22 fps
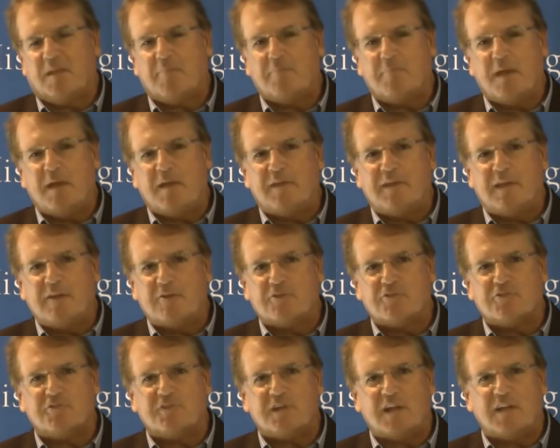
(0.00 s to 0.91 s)
made the
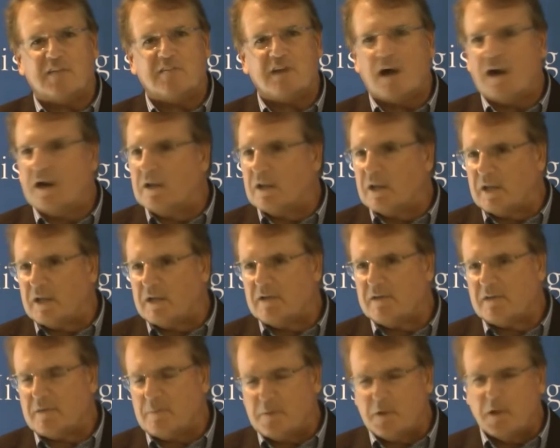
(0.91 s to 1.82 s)
interstates ugly,
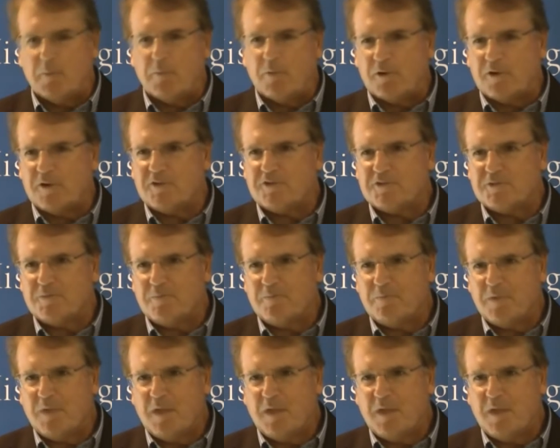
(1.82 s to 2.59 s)
the billboards.